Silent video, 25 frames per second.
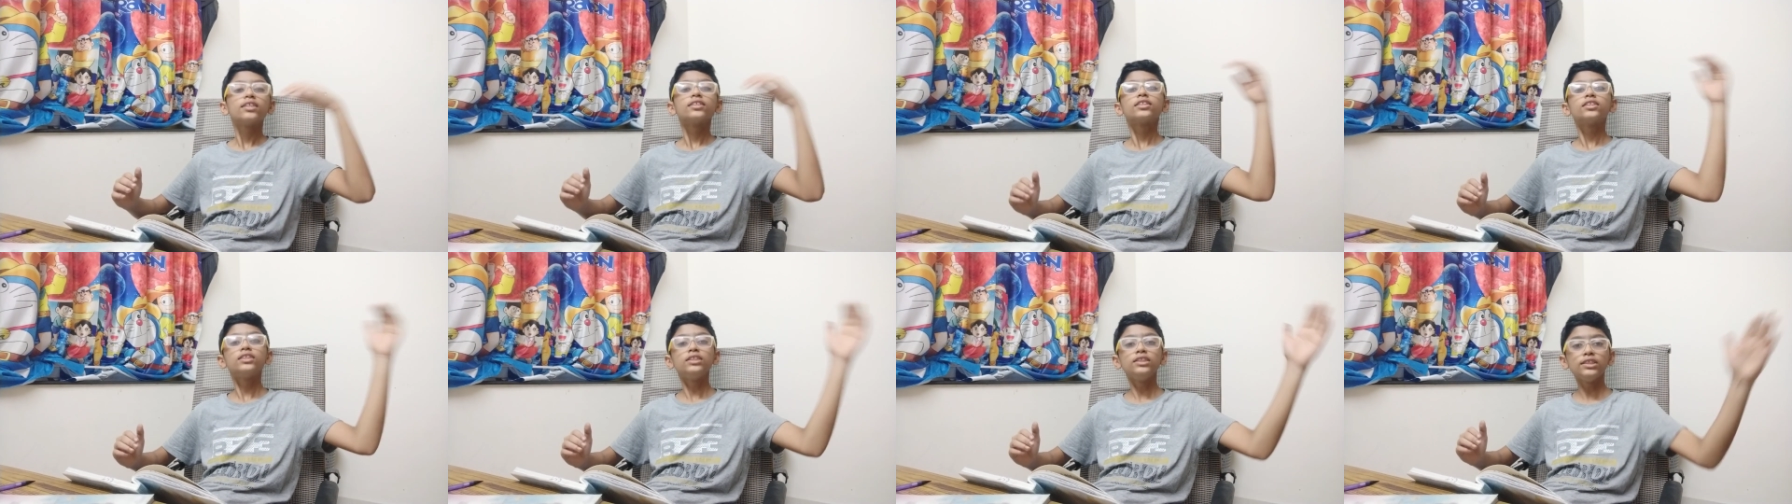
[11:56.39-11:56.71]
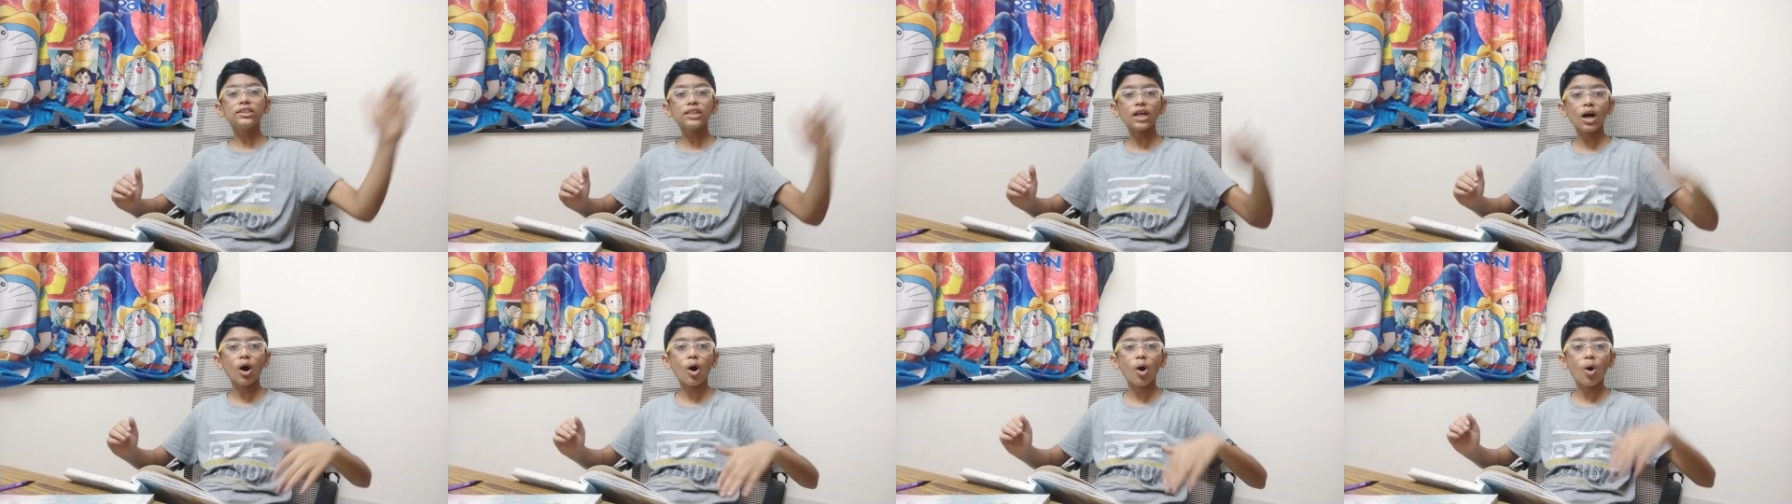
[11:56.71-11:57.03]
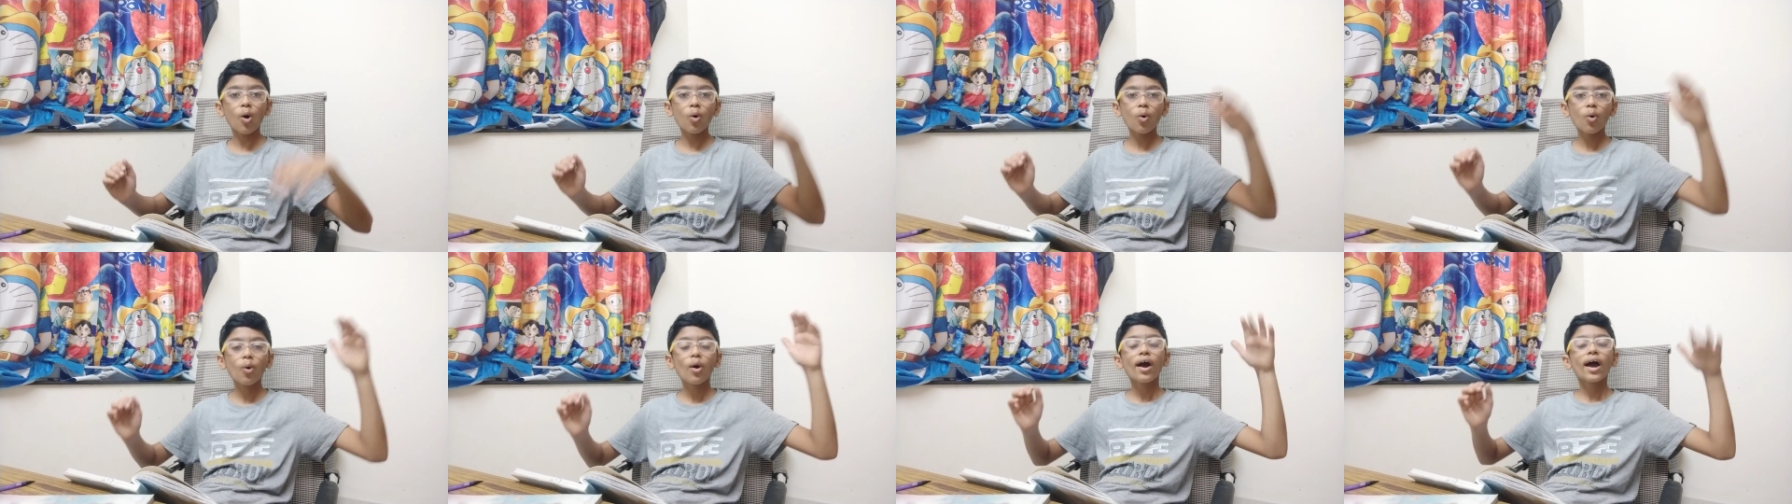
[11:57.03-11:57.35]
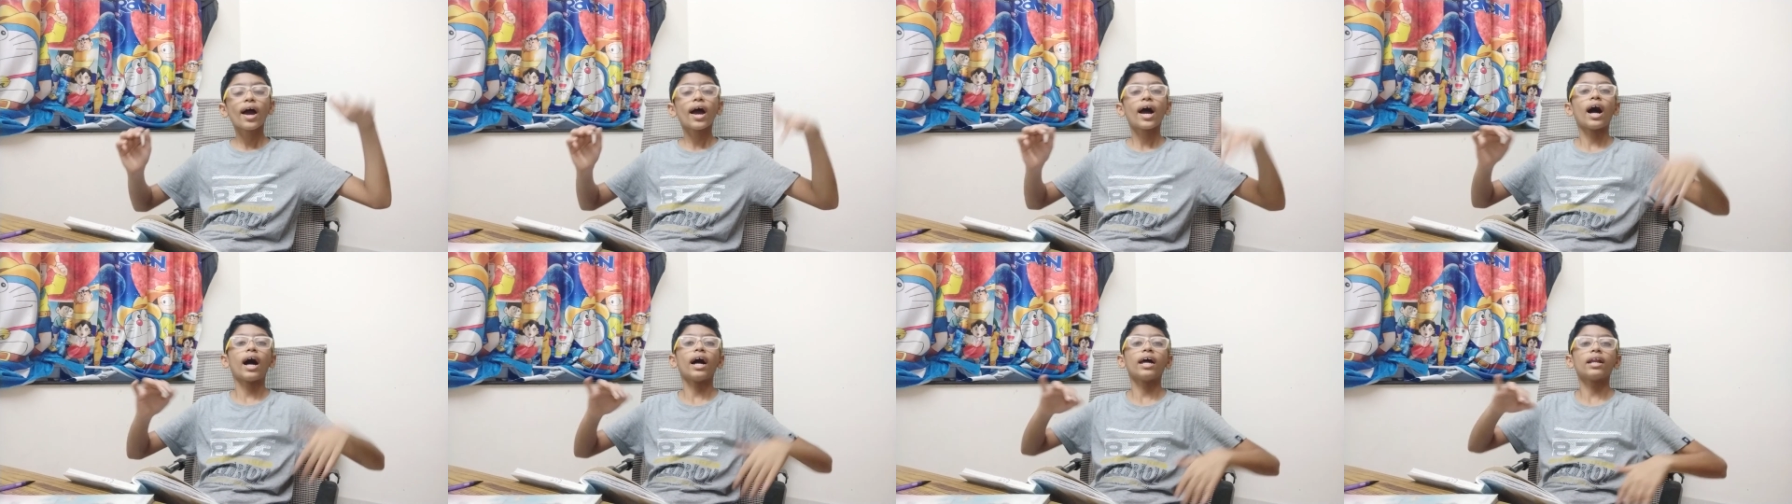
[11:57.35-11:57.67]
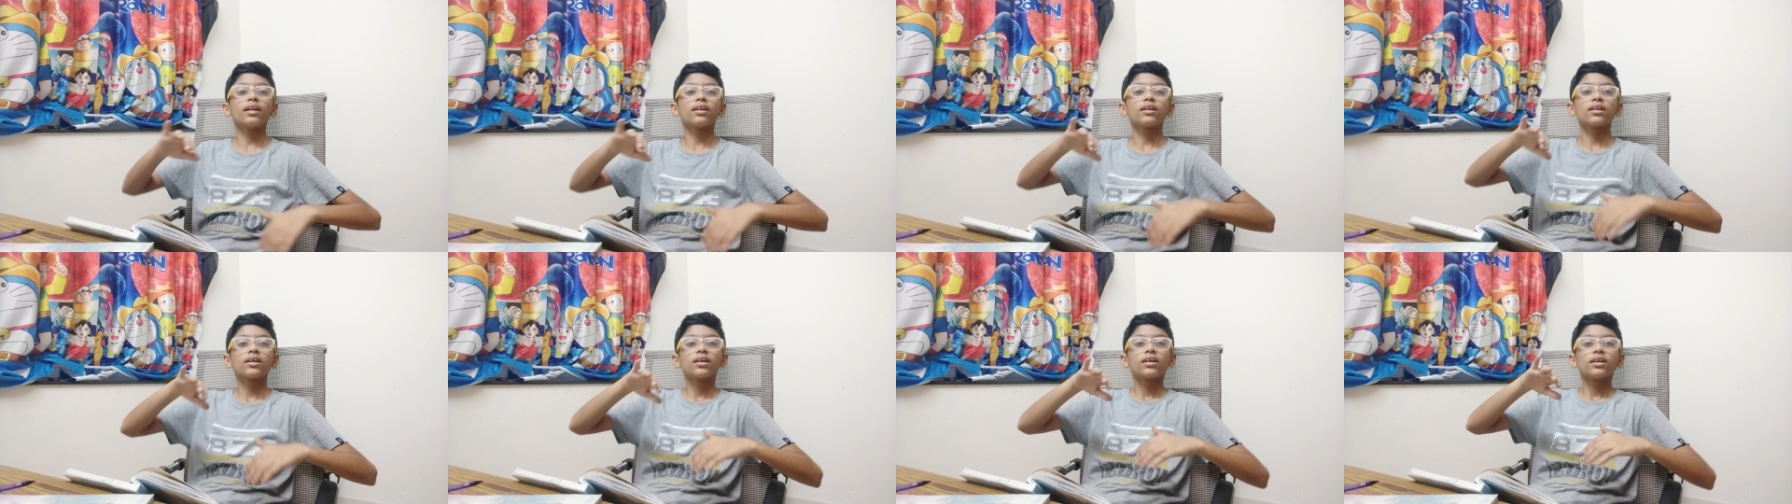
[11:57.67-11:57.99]
snow, and
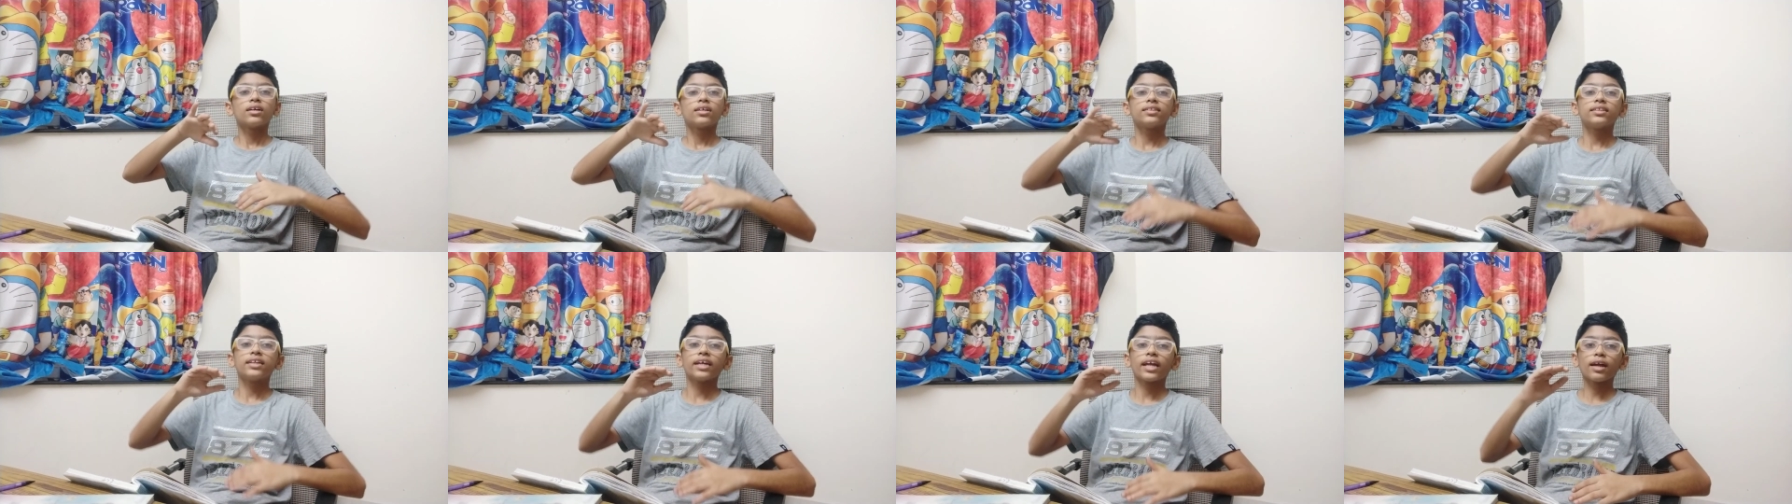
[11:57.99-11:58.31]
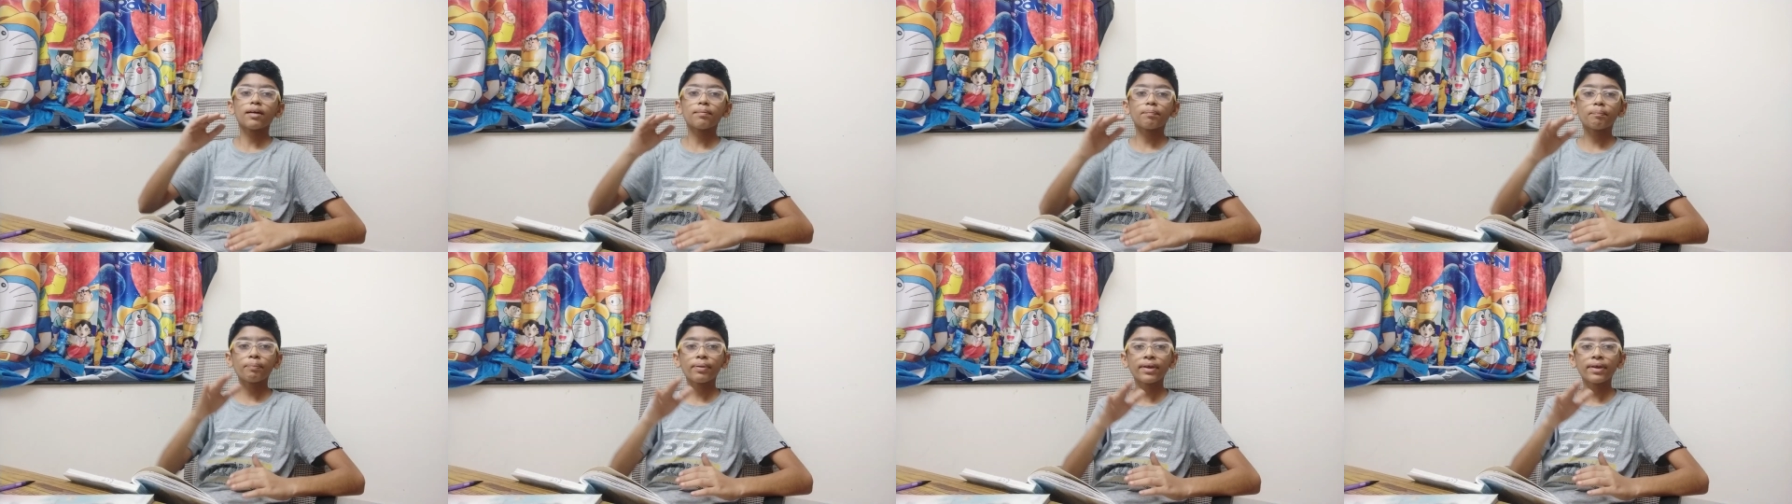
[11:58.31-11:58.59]
their